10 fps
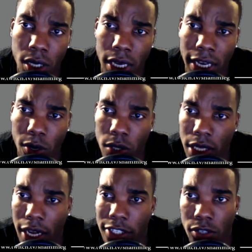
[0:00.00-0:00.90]
It only
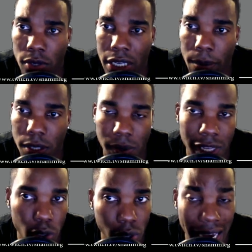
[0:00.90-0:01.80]
costs 2 to come into play.
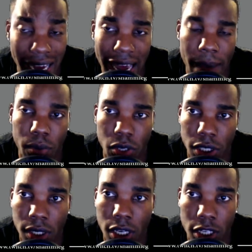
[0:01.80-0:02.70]
You can't ambush
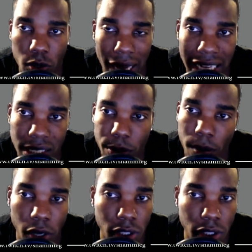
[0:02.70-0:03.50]
it, so it has to be in marshalling,